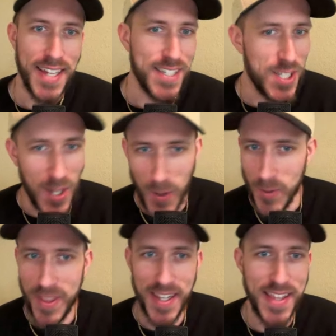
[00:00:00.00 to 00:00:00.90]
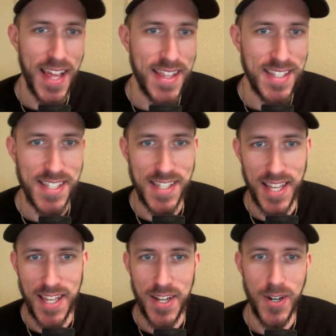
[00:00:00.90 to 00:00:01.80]
I don't think that this is
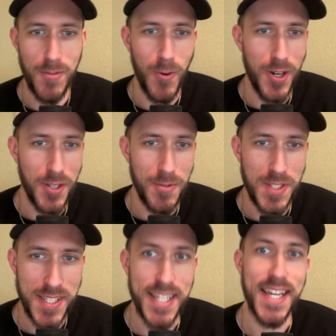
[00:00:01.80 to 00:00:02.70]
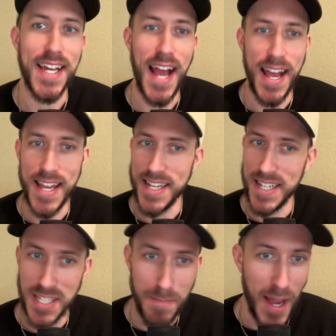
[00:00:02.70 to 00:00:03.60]
the year where you see it,
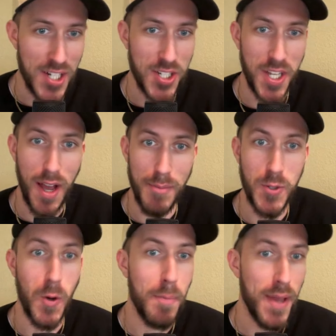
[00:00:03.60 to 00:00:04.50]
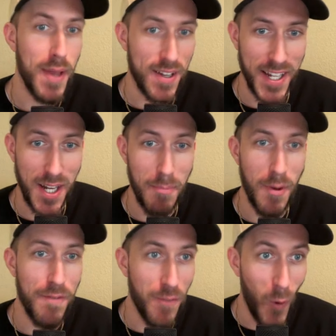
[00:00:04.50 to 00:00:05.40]
especially up to a pick like
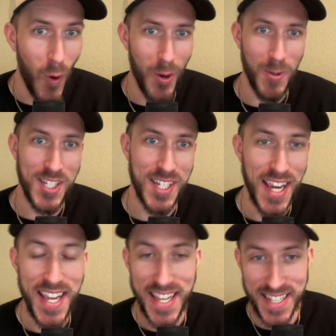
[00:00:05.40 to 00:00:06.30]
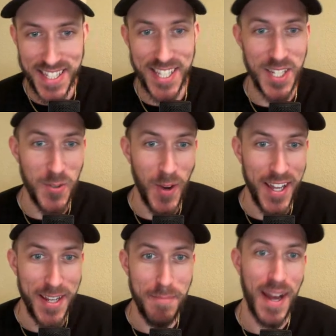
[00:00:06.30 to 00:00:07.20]
number four, which he
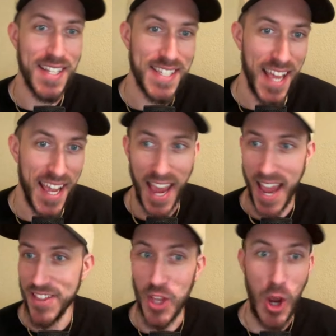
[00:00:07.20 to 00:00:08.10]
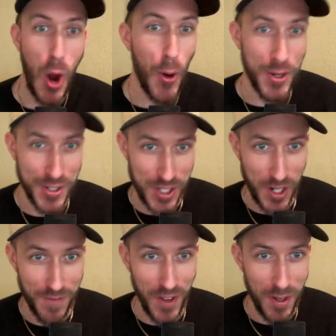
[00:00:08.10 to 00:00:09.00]
insinuated by saying, hey, the Cardinals
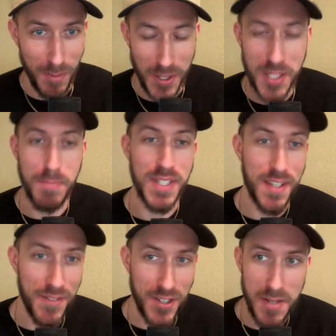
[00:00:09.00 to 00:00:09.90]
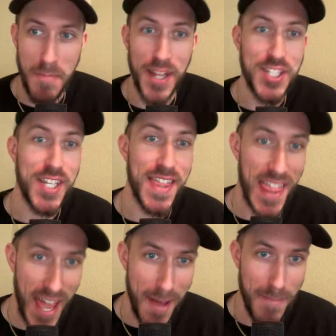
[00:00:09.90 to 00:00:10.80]
are available, specifically mentioned
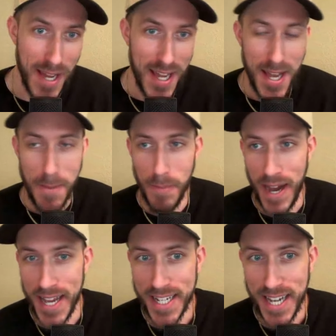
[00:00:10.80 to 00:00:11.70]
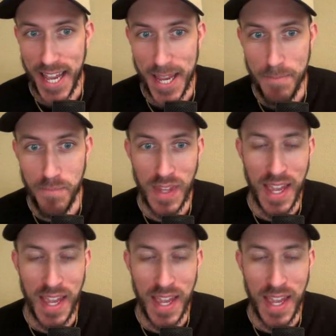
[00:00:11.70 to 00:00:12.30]
them by name.